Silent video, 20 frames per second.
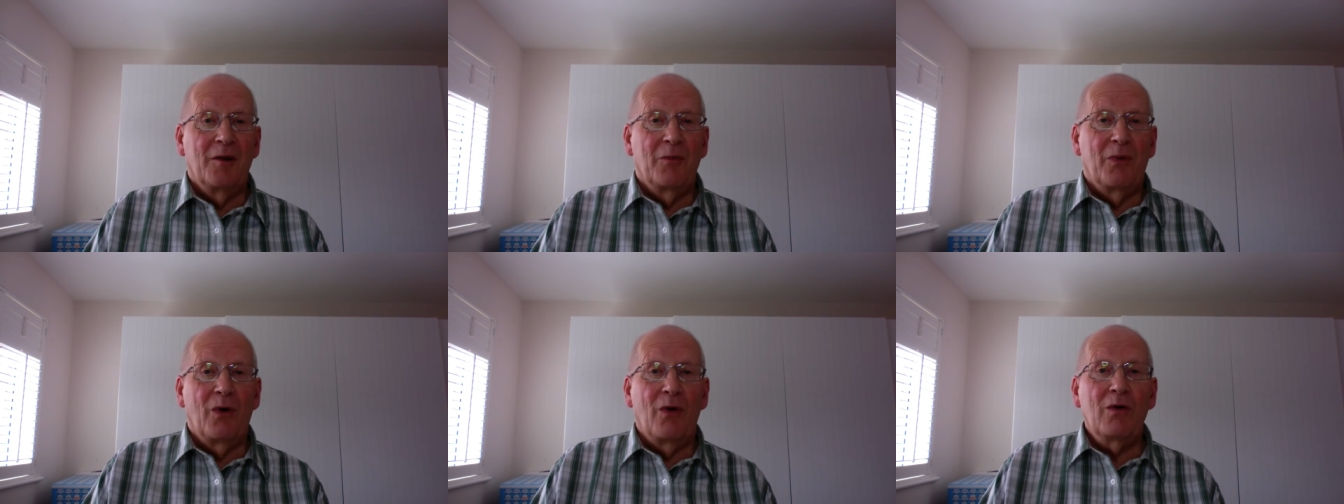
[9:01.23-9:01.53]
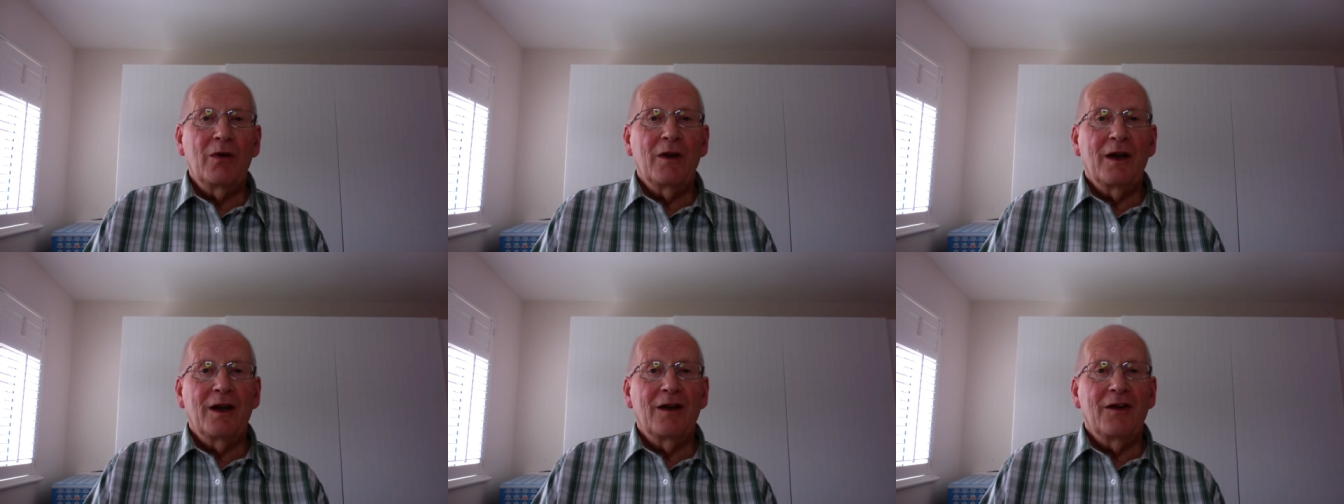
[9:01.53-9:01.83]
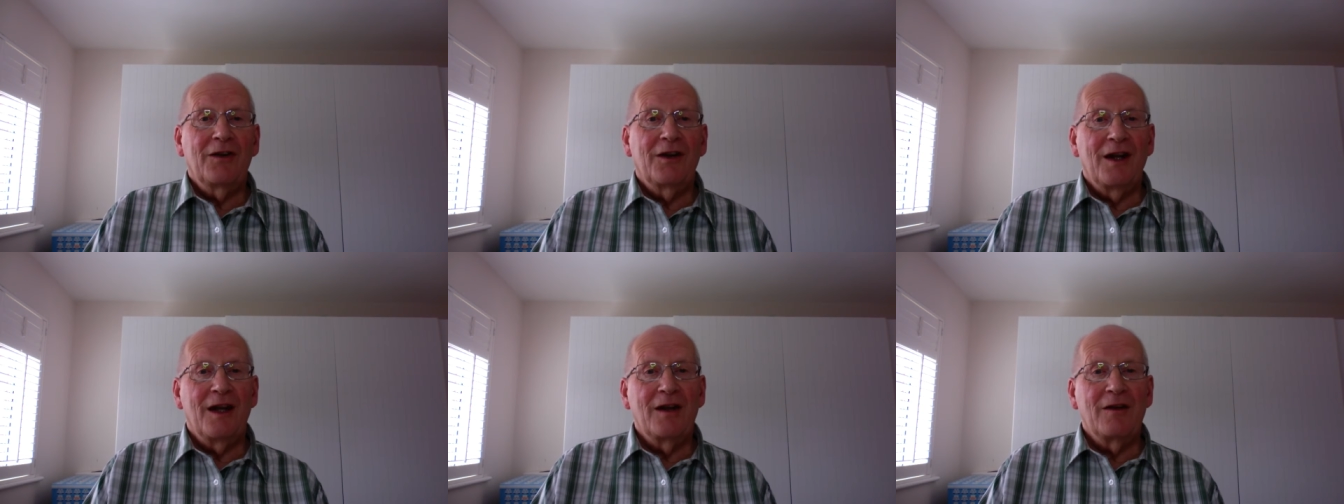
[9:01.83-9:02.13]
Paul
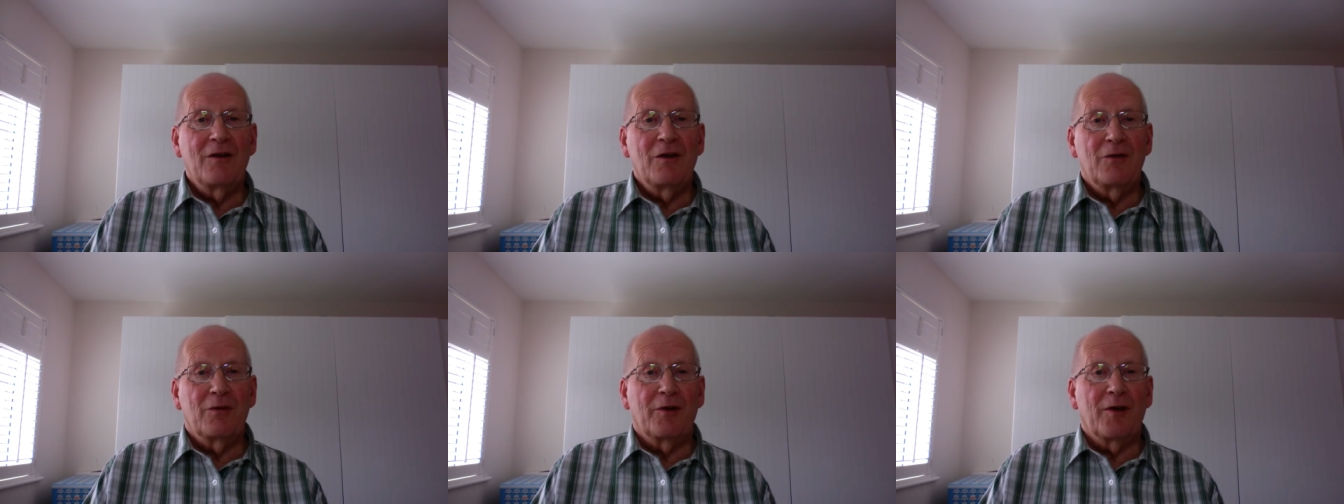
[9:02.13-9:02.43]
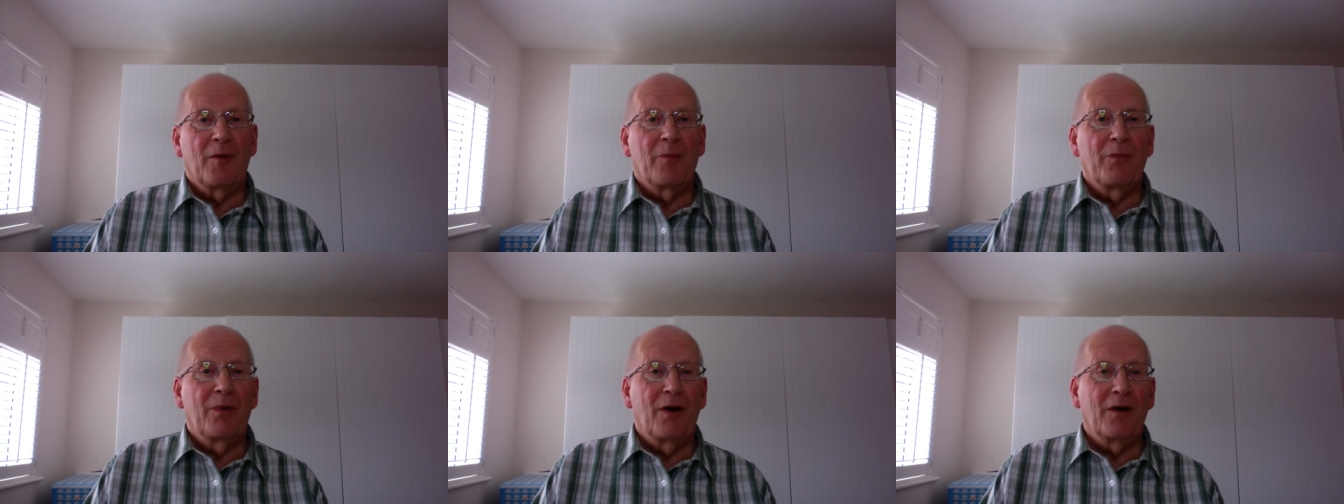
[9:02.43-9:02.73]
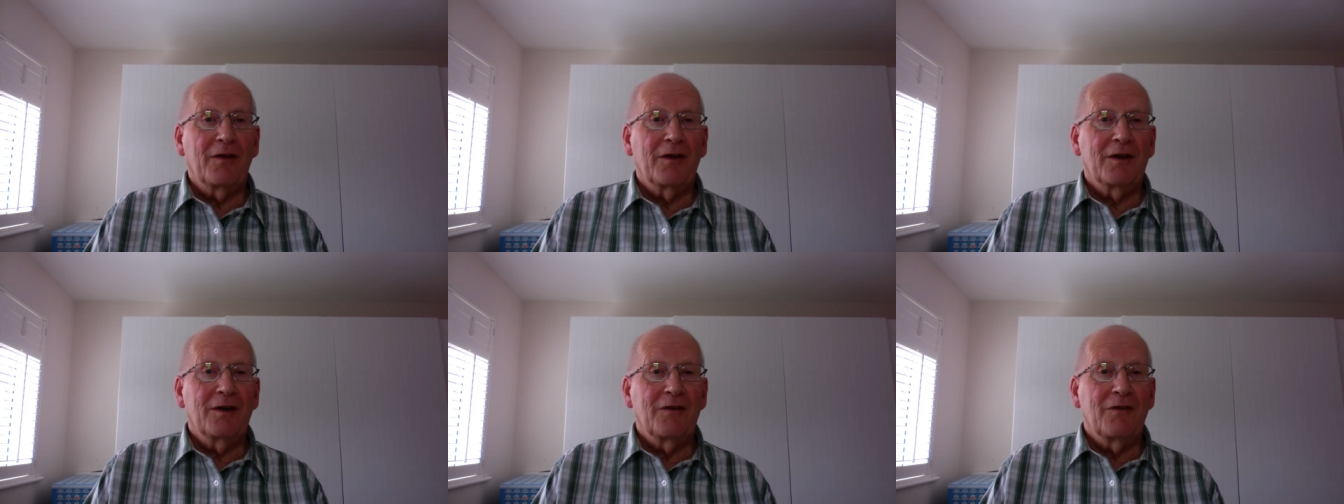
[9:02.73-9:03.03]
continues with a
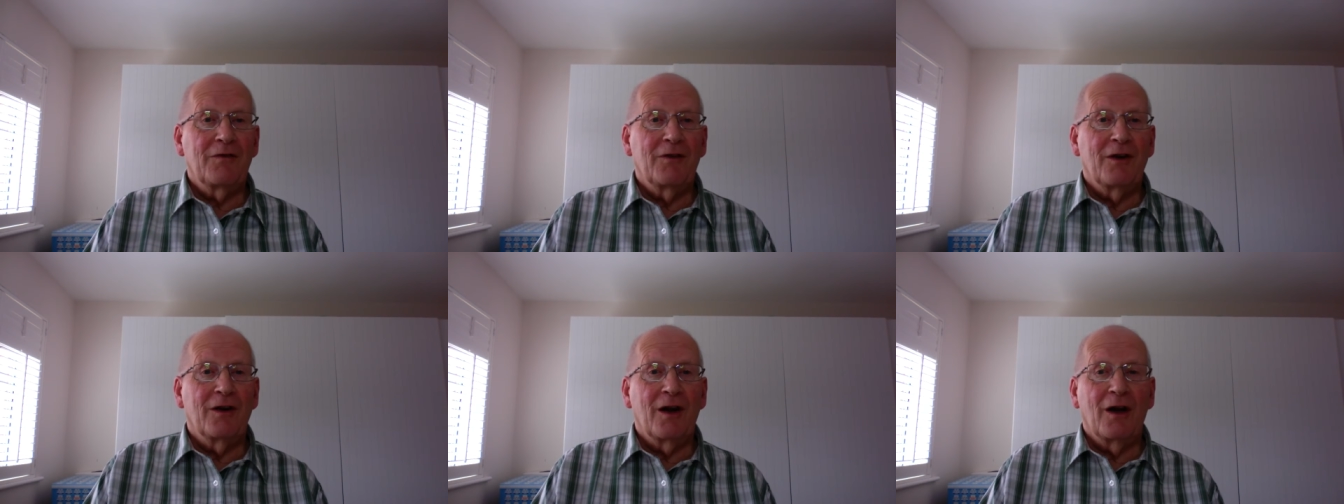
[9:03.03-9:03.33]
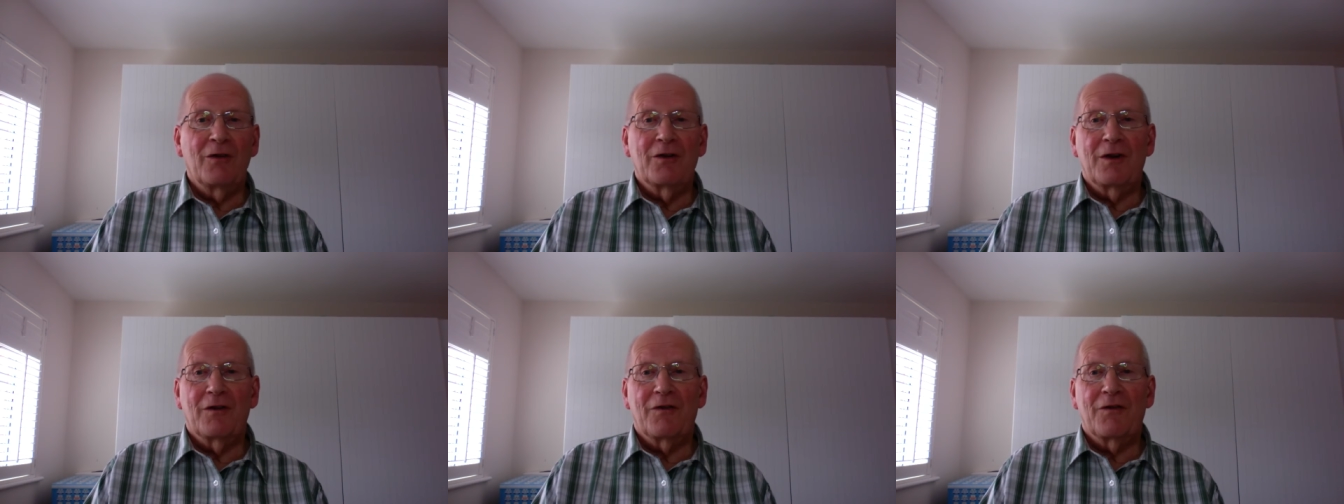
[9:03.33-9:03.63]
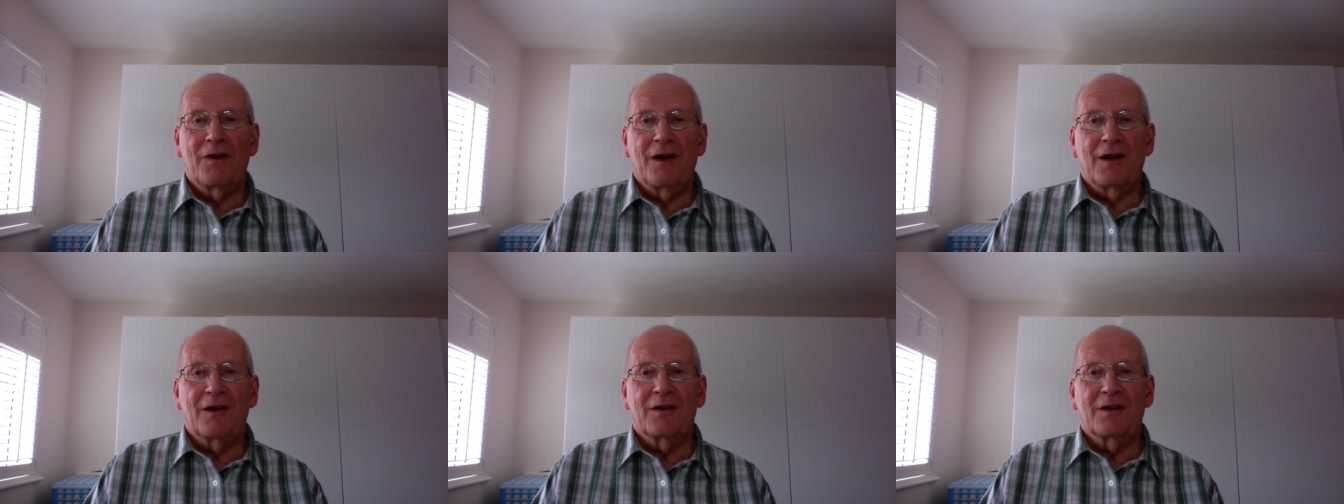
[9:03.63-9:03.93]
positive note of
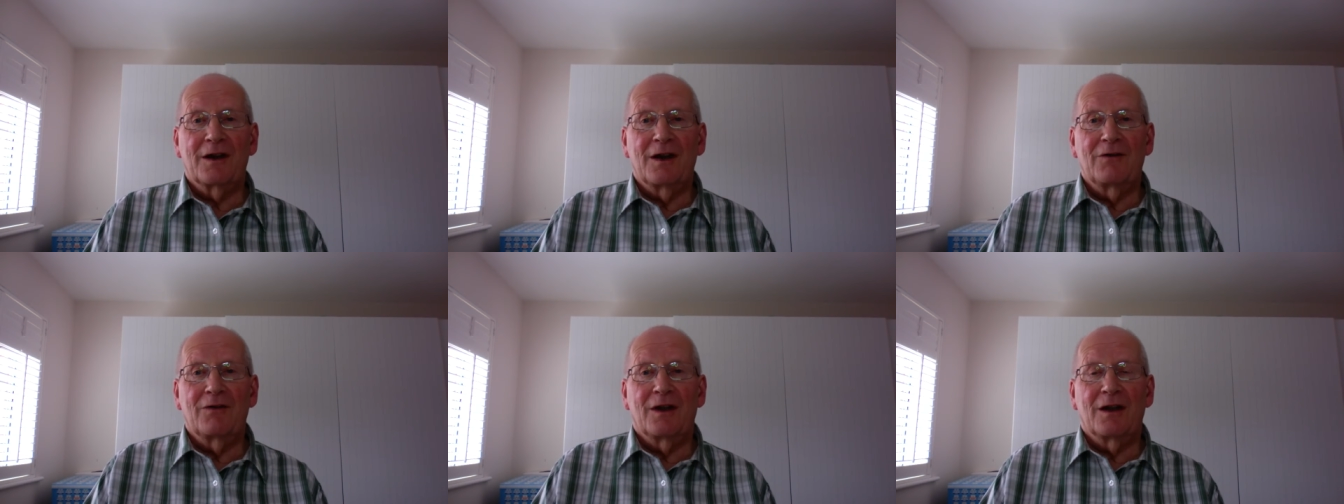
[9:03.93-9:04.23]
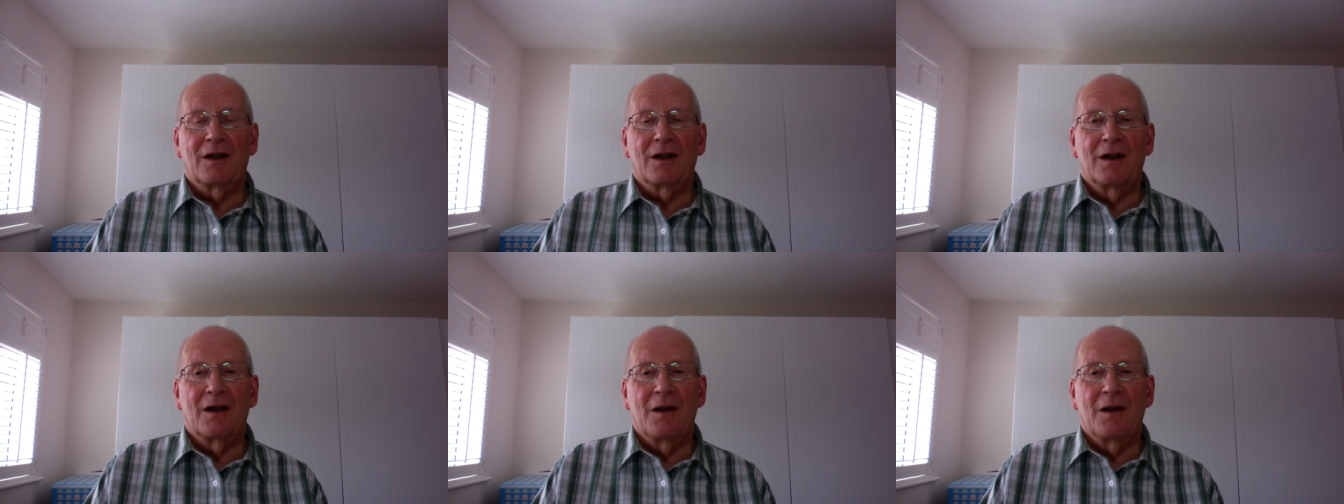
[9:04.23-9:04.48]
thanksgiving,